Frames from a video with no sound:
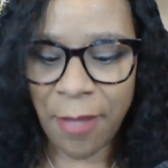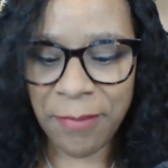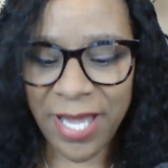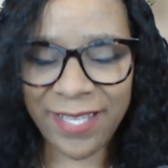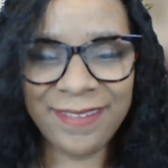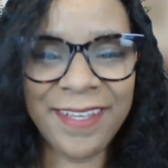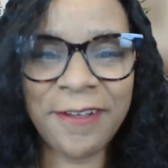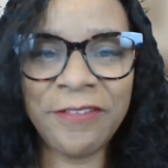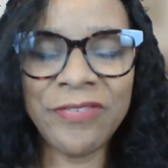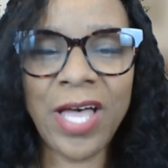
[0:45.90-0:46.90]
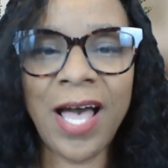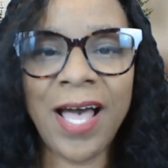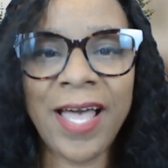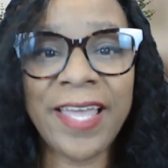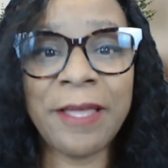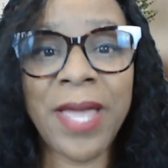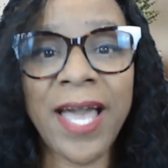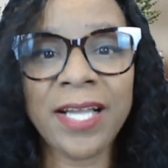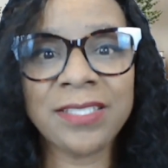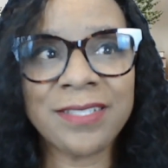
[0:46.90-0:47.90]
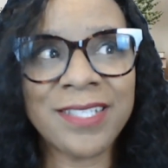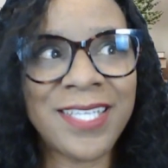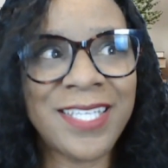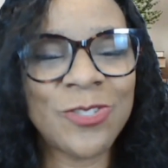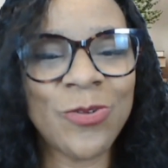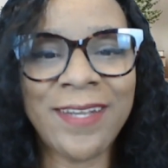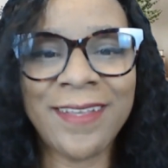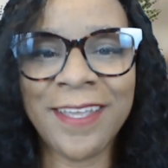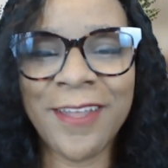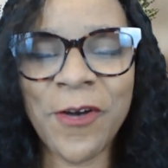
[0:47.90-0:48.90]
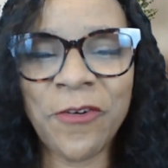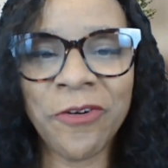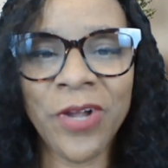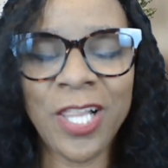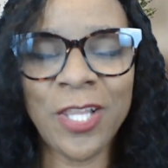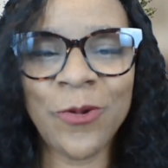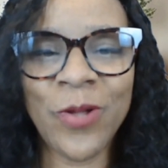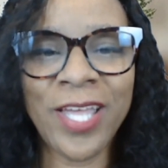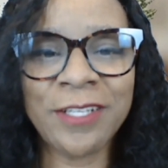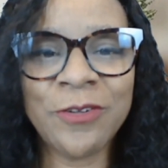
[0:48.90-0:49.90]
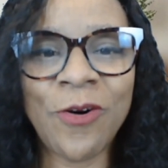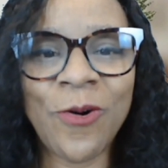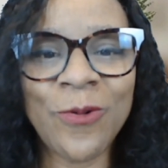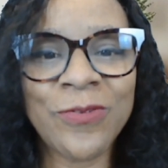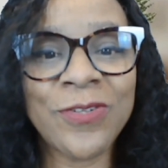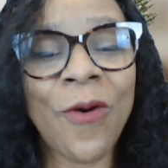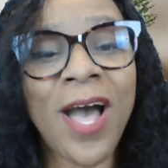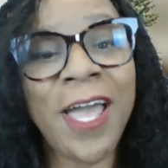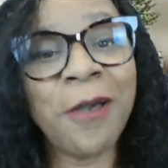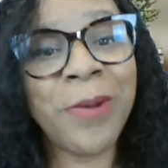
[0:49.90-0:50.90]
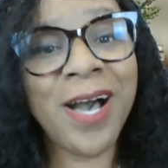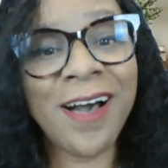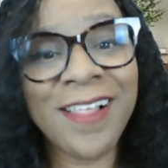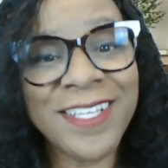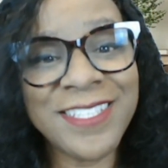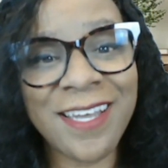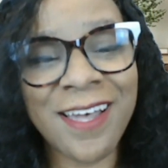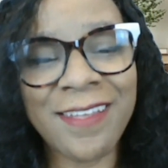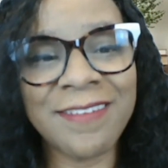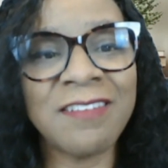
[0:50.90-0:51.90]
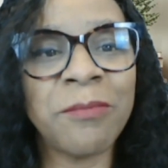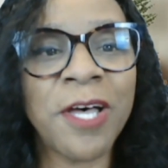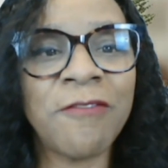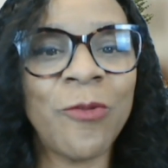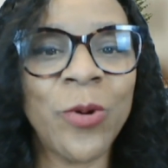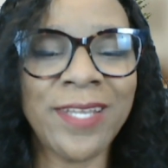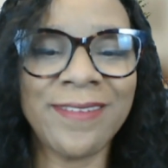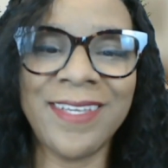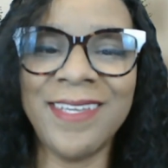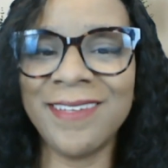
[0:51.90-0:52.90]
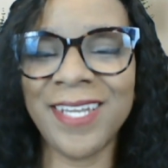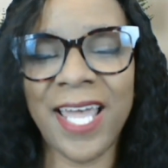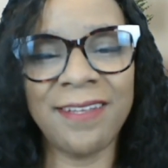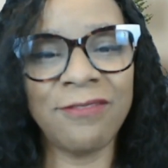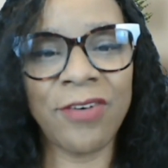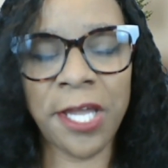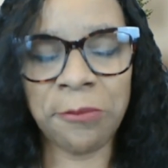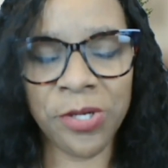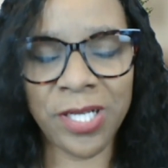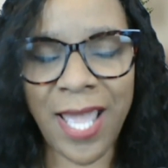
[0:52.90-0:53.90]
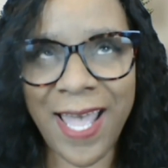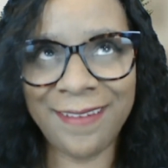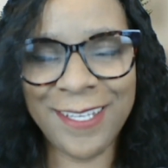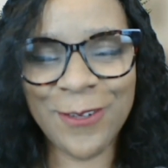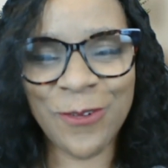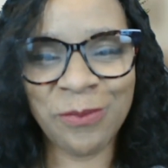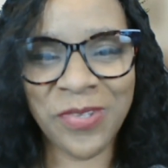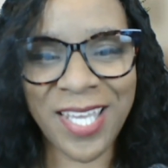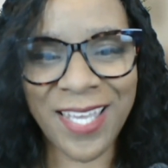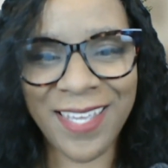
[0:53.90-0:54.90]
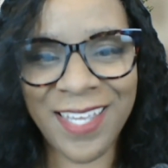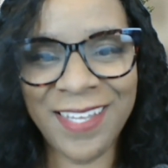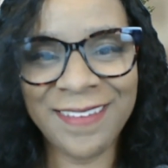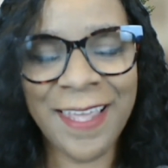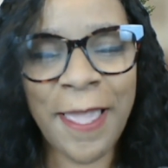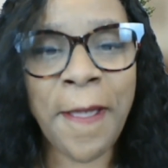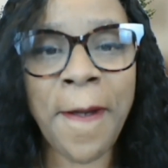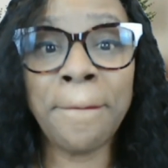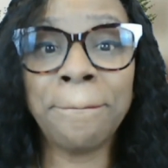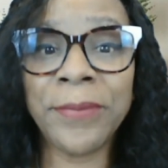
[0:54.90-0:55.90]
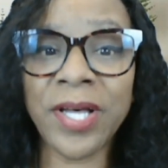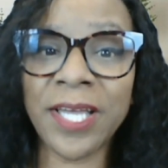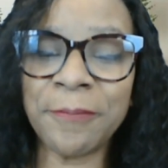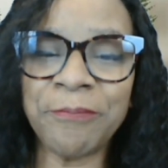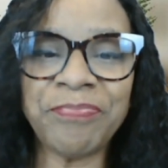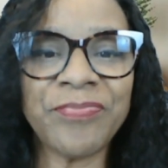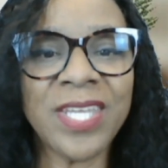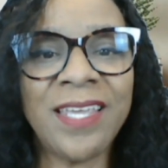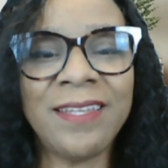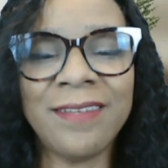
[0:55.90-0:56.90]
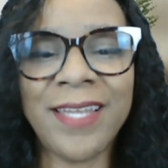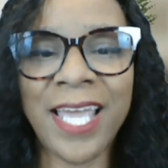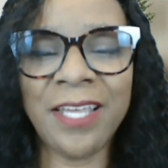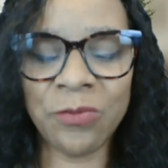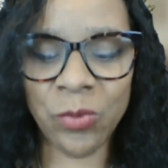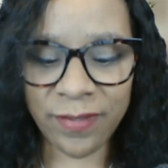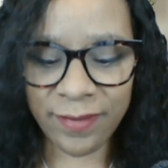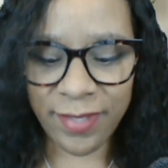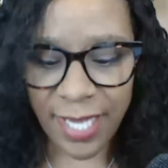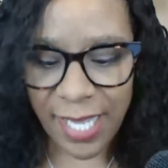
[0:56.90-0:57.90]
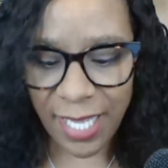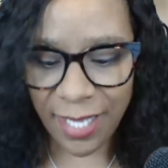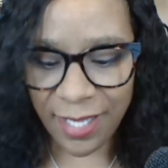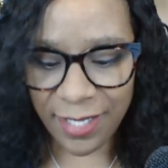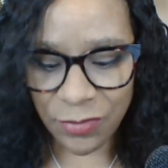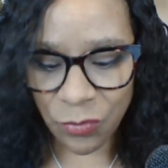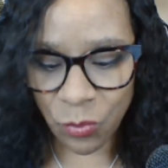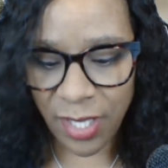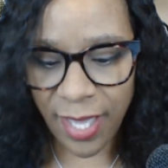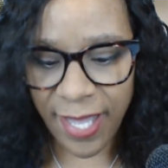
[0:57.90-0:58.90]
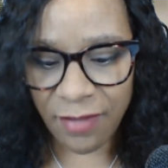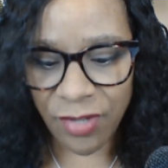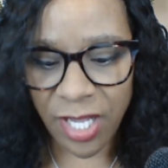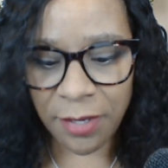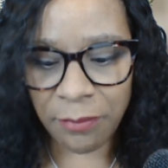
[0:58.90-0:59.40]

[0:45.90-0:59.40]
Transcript: Myself, I am actually trying to get over a little head cold, so I apologize if my voice isn't as vibrant as it normally is. But today is Wednesday, and we have an